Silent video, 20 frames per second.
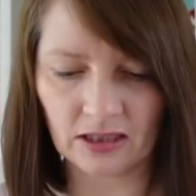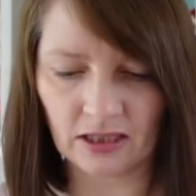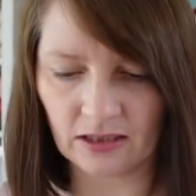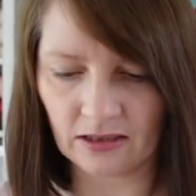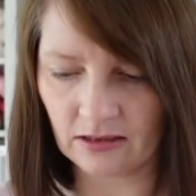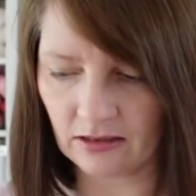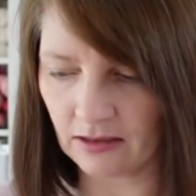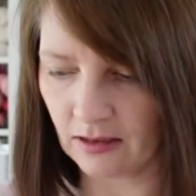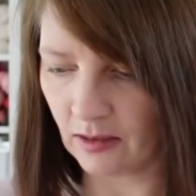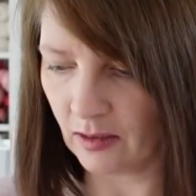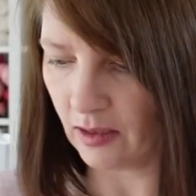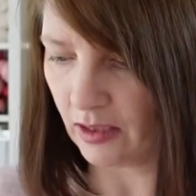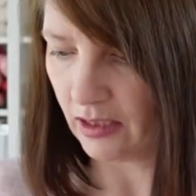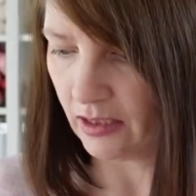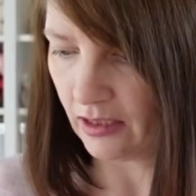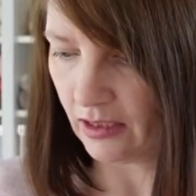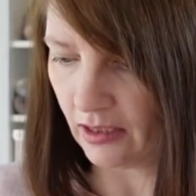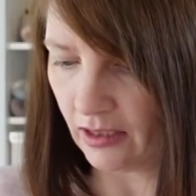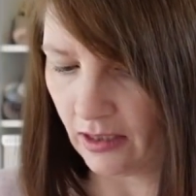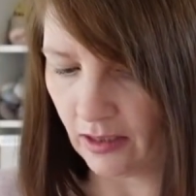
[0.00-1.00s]
against
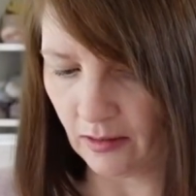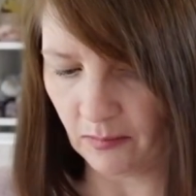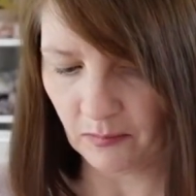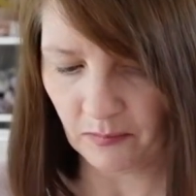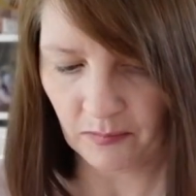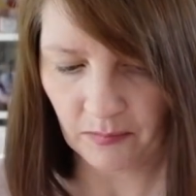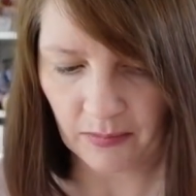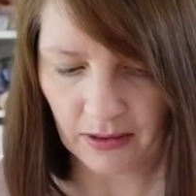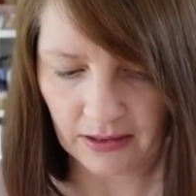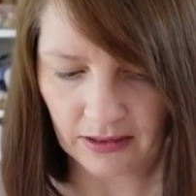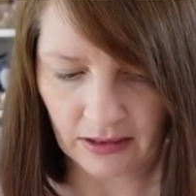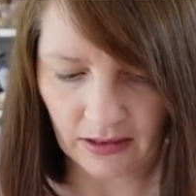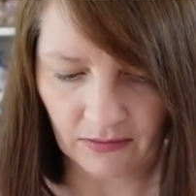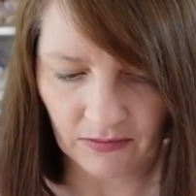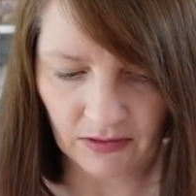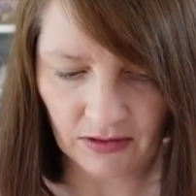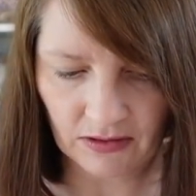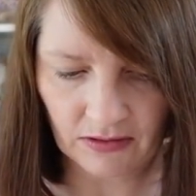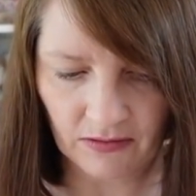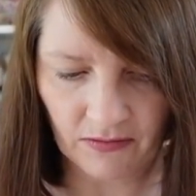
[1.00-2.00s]
the bed
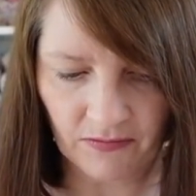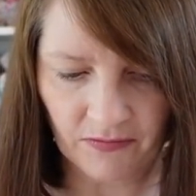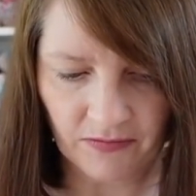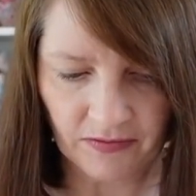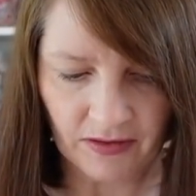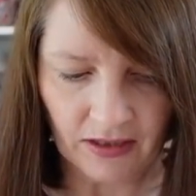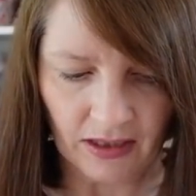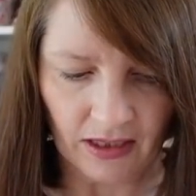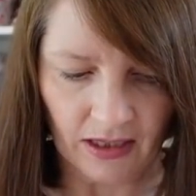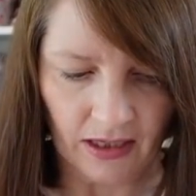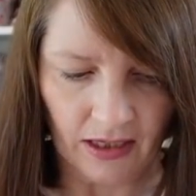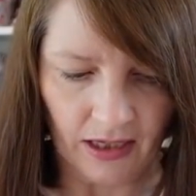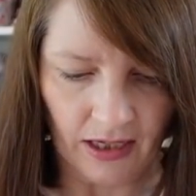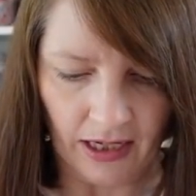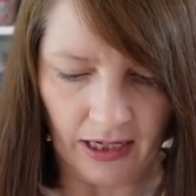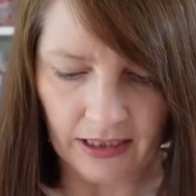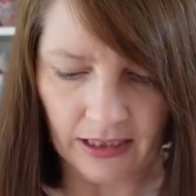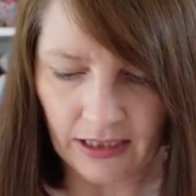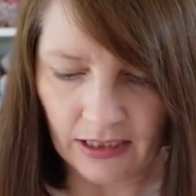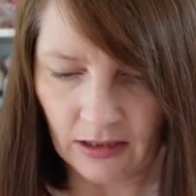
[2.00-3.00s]
covers.
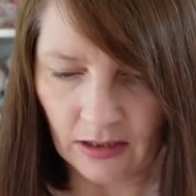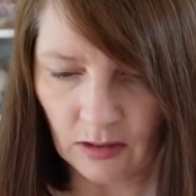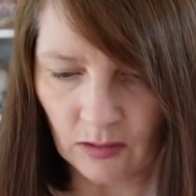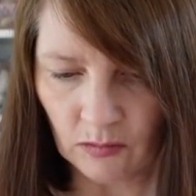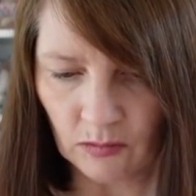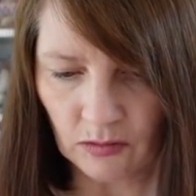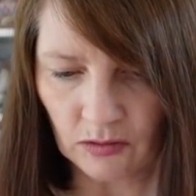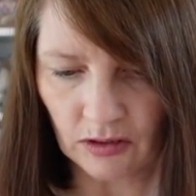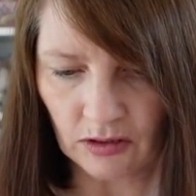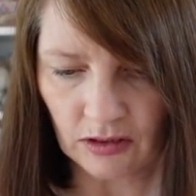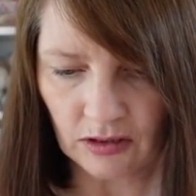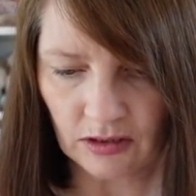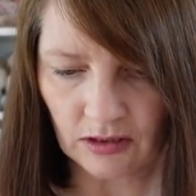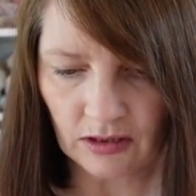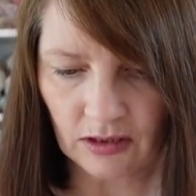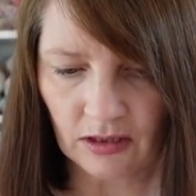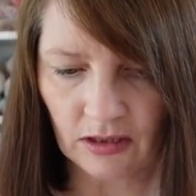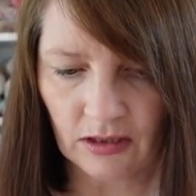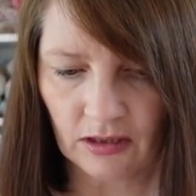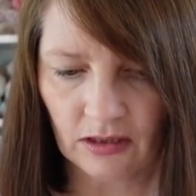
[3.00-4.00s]
And then I ordered
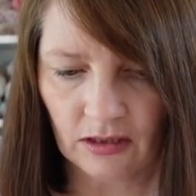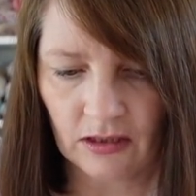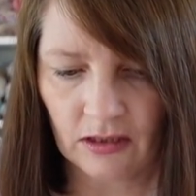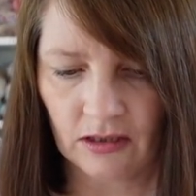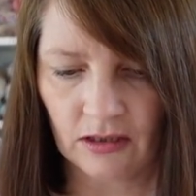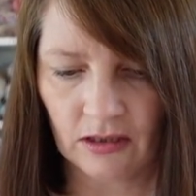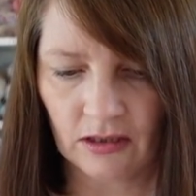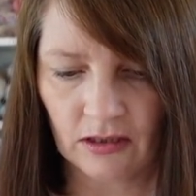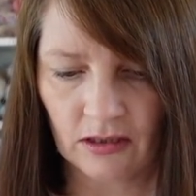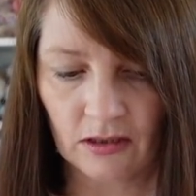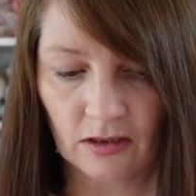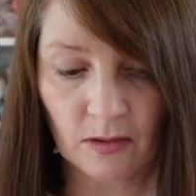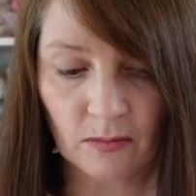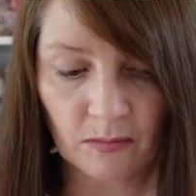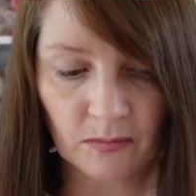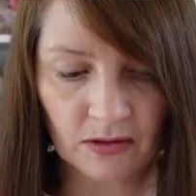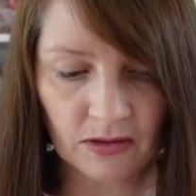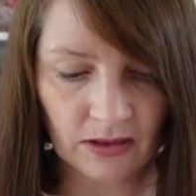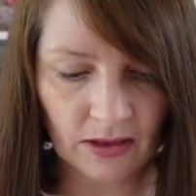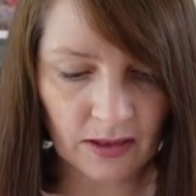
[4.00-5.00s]

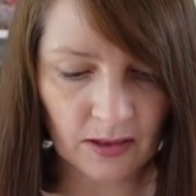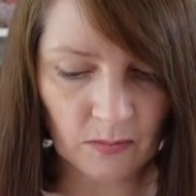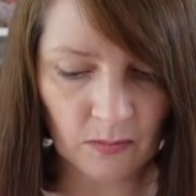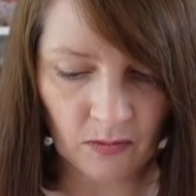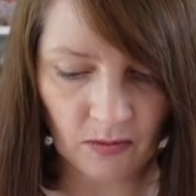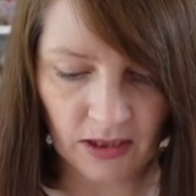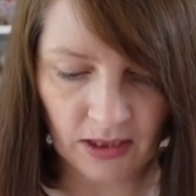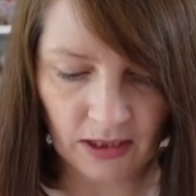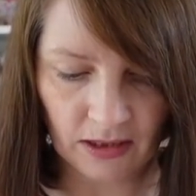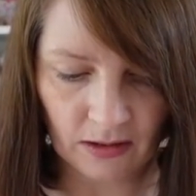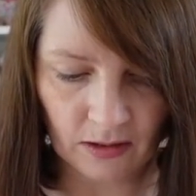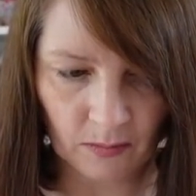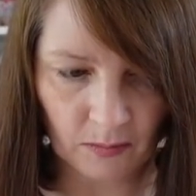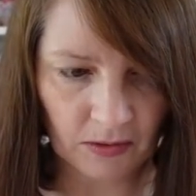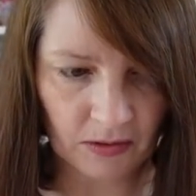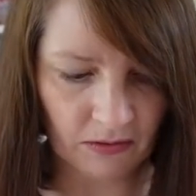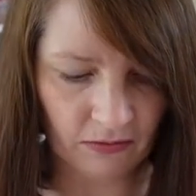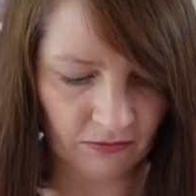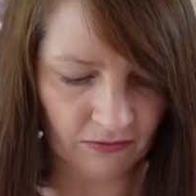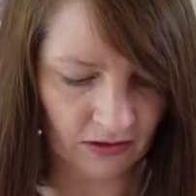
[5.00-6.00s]
some slightly more
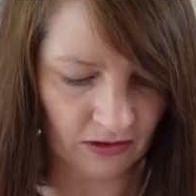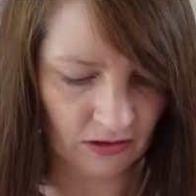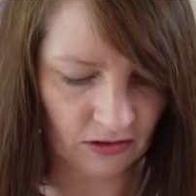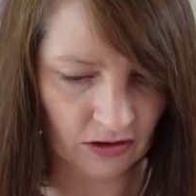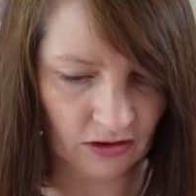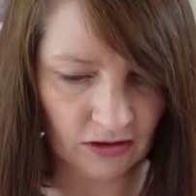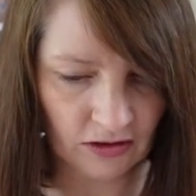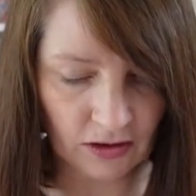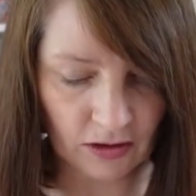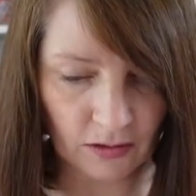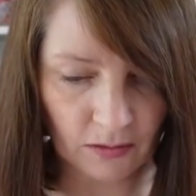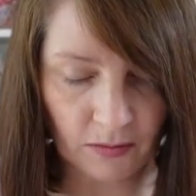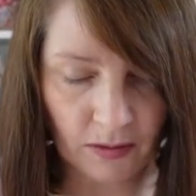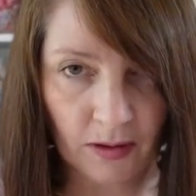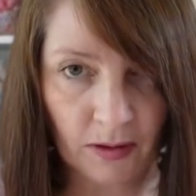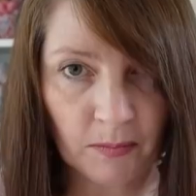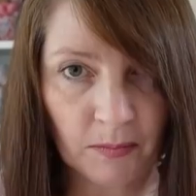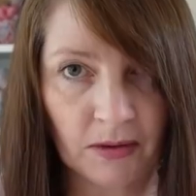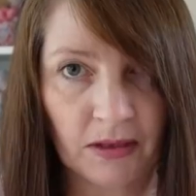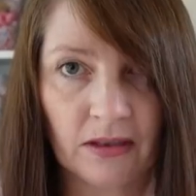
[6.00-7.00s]
economical versions as
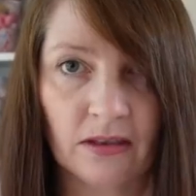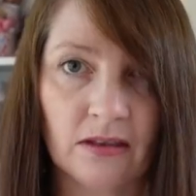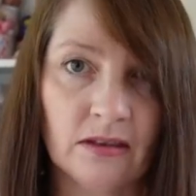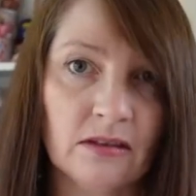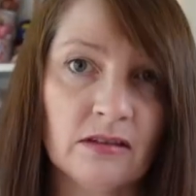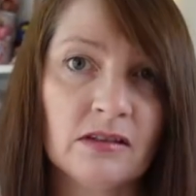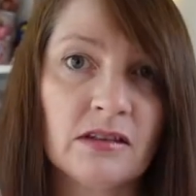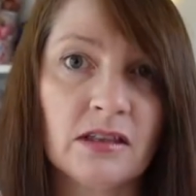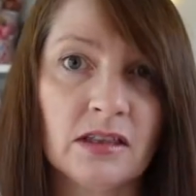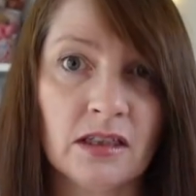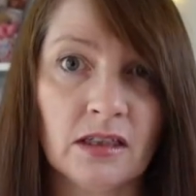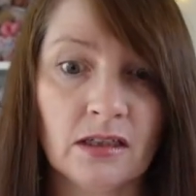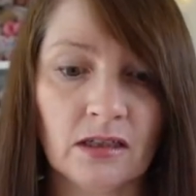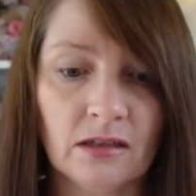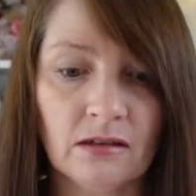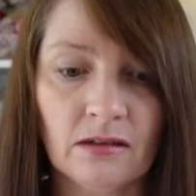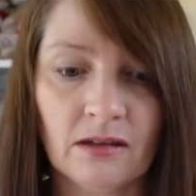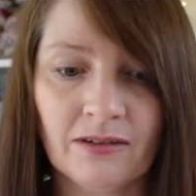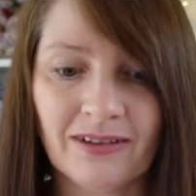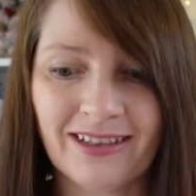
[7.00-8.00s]
well, because, you
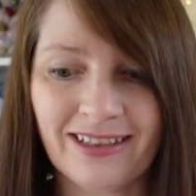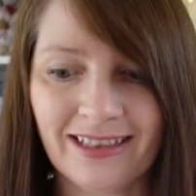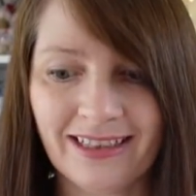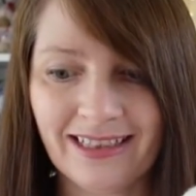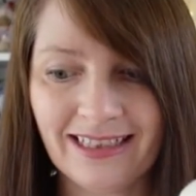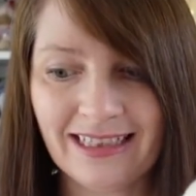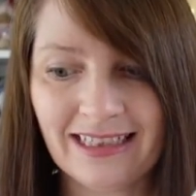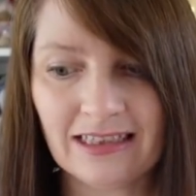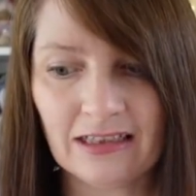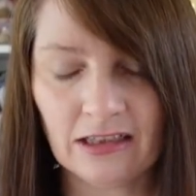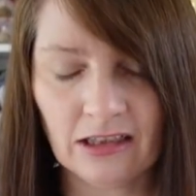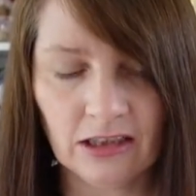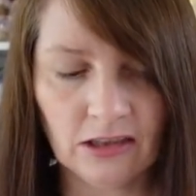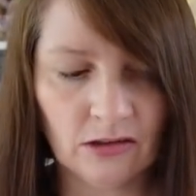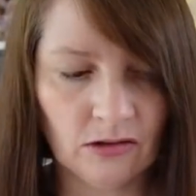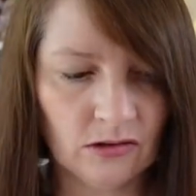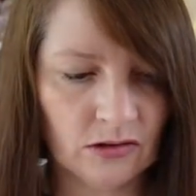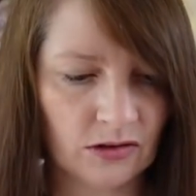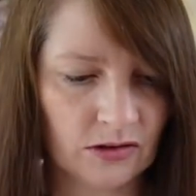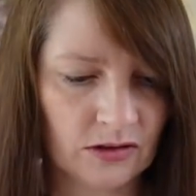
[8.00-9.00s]
know, I'm going to need a
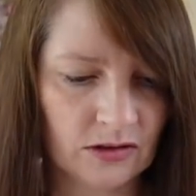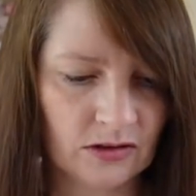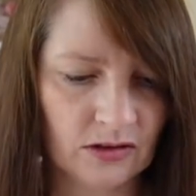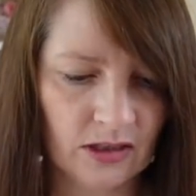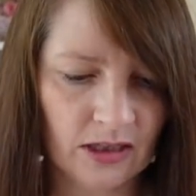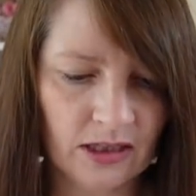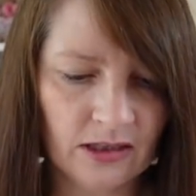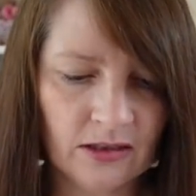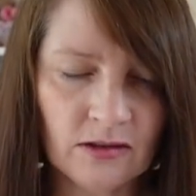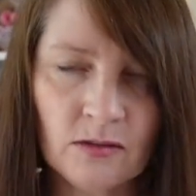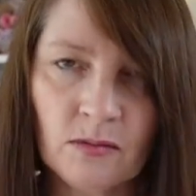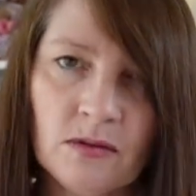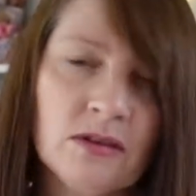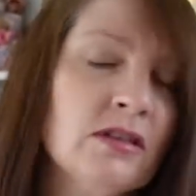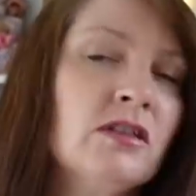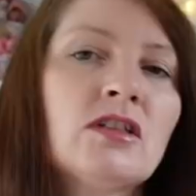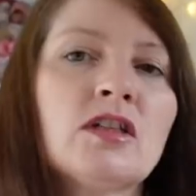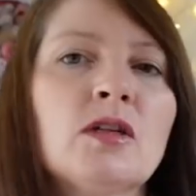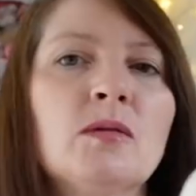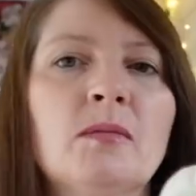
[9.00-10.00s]
lot. This
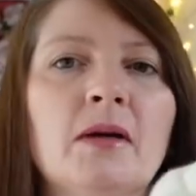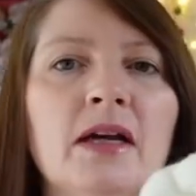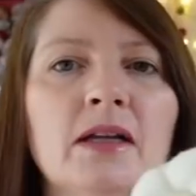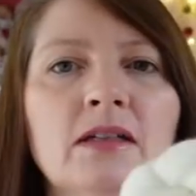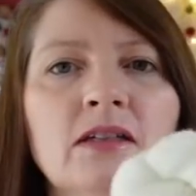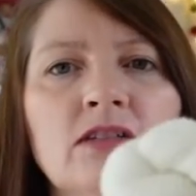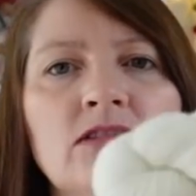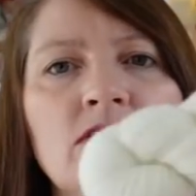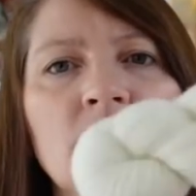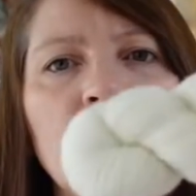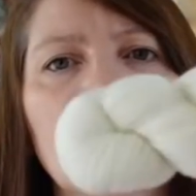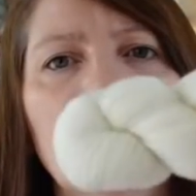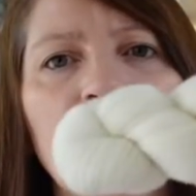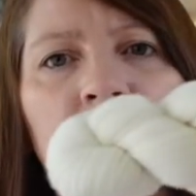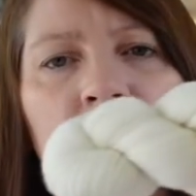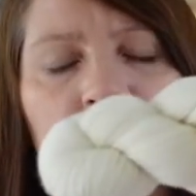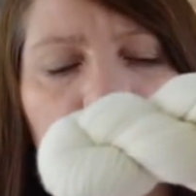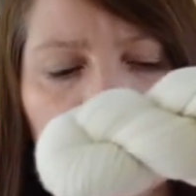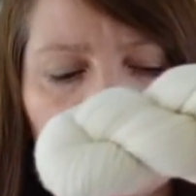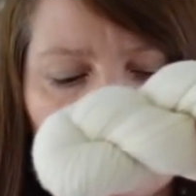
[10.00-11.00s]
wasn't too bad because you've got
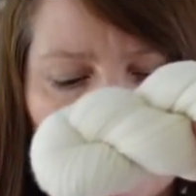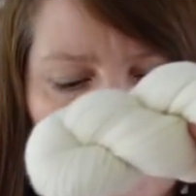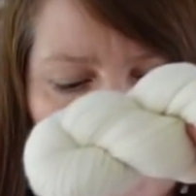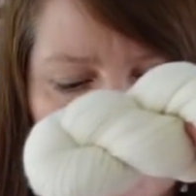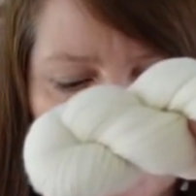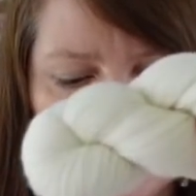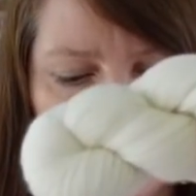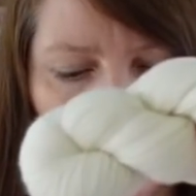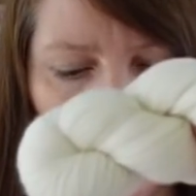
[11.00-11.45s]
100 grams